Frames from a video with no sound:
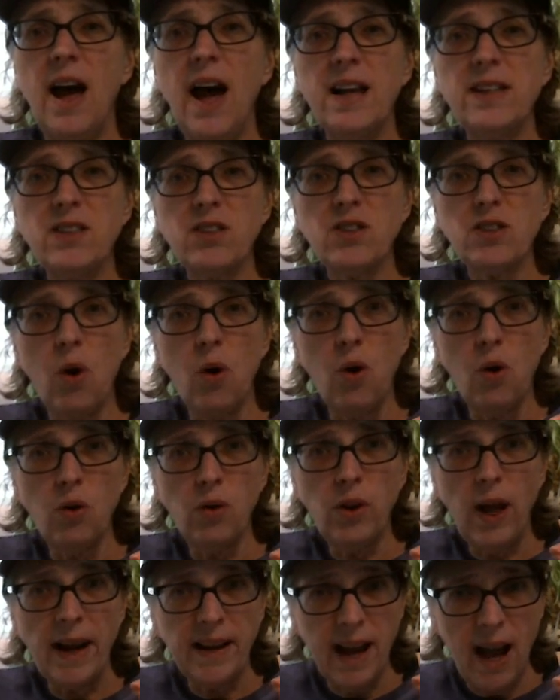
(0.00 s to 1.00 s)
I
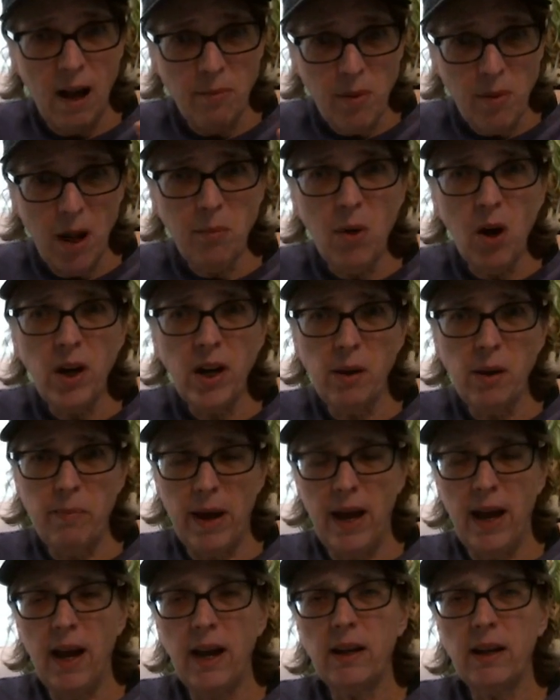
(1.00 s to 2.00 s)
got my money
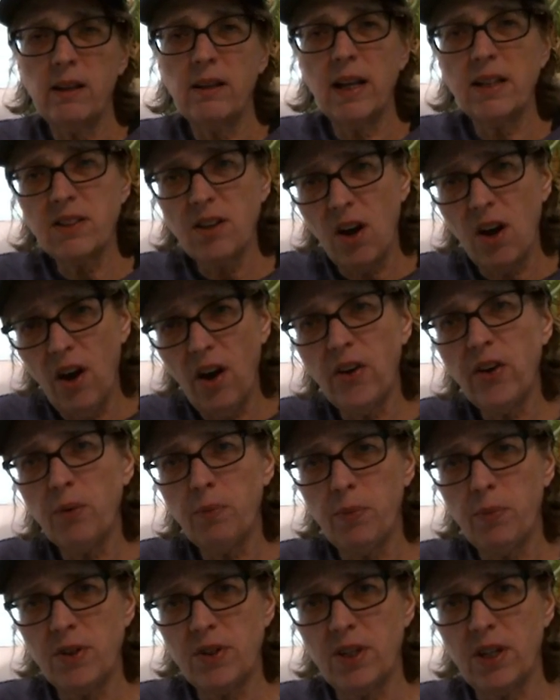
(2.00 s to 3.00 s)
back. That's
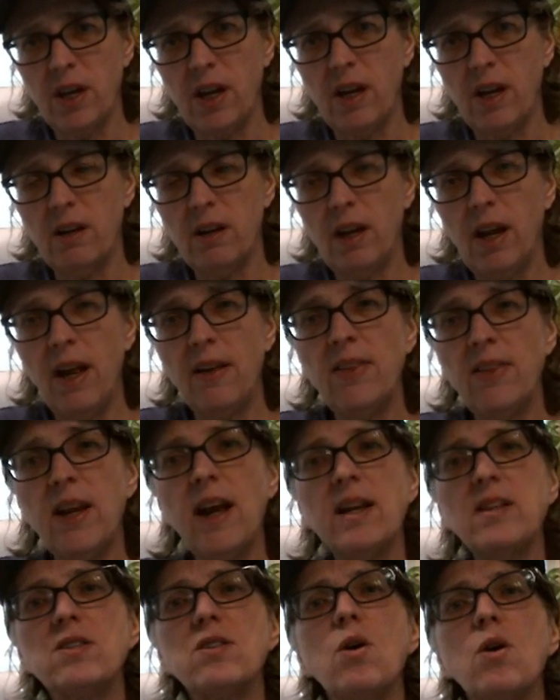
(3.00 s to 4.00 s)
100%. And then
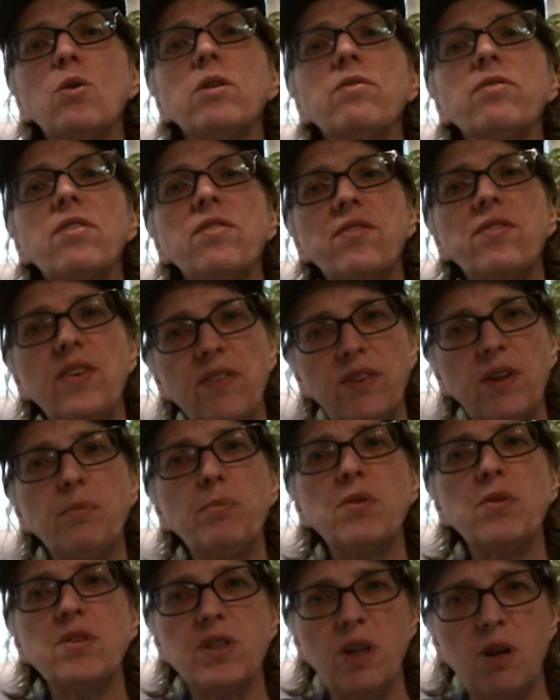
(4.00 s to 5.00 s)
I sold it for
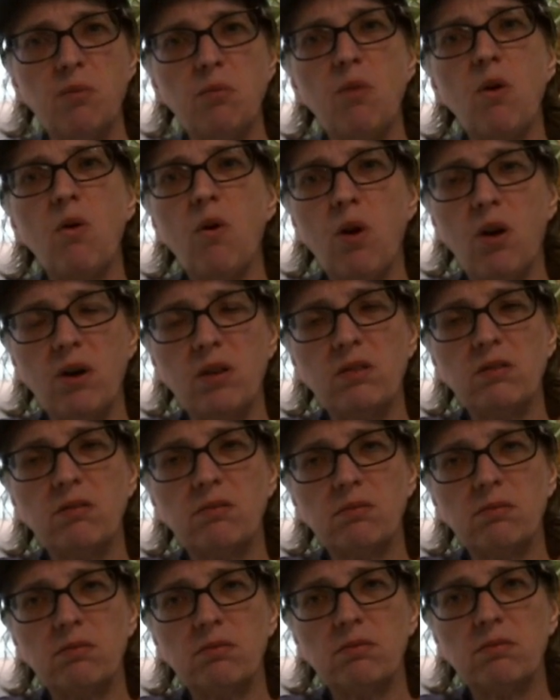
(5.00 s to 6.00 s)
50% more.
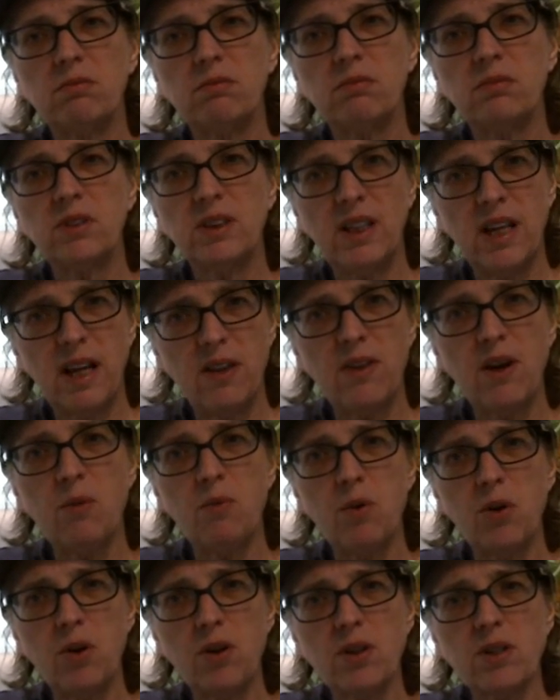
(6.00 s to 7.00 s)
See how
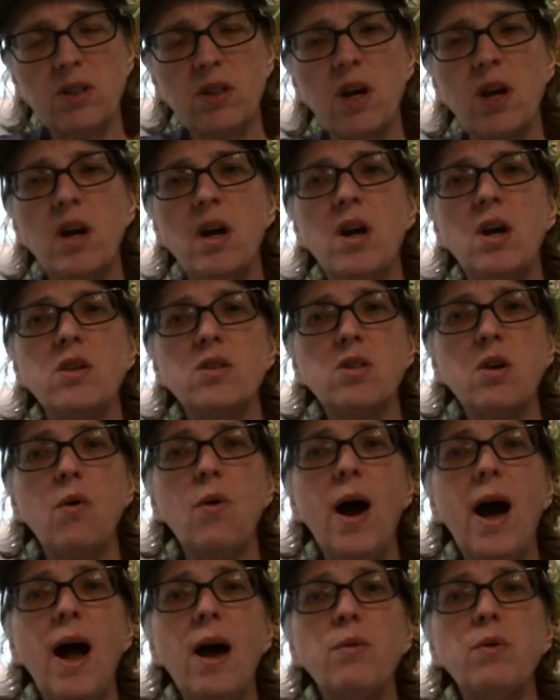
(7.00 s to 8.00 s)
that works?
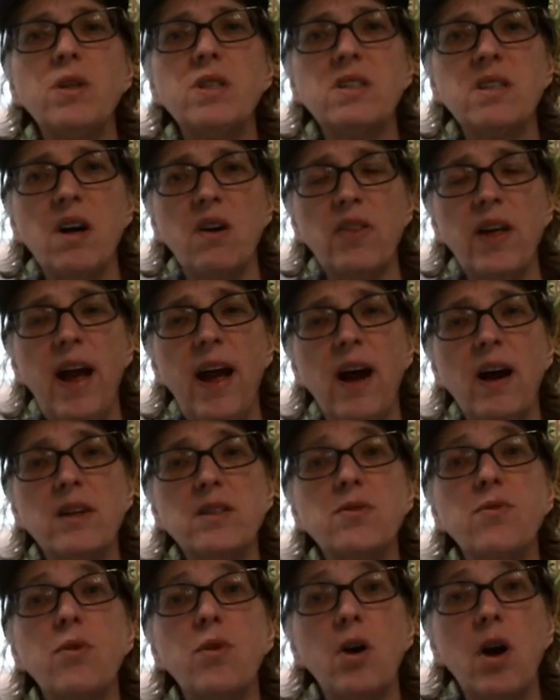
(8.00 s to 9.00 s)
So I would sell the
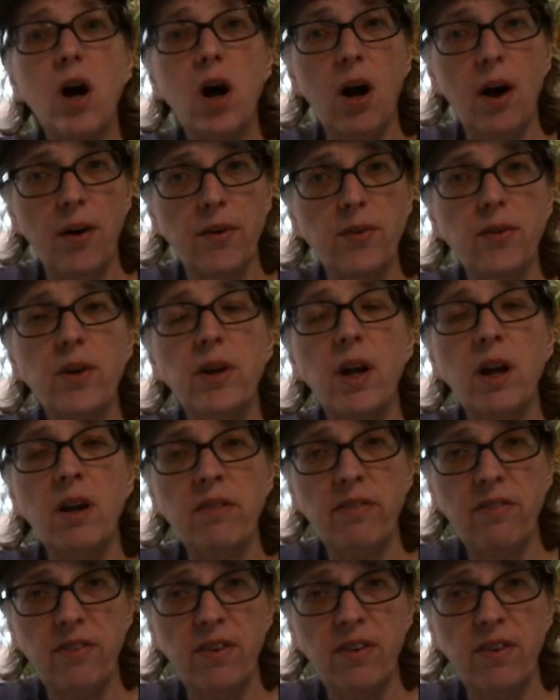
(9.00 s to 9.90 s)
house for 150%.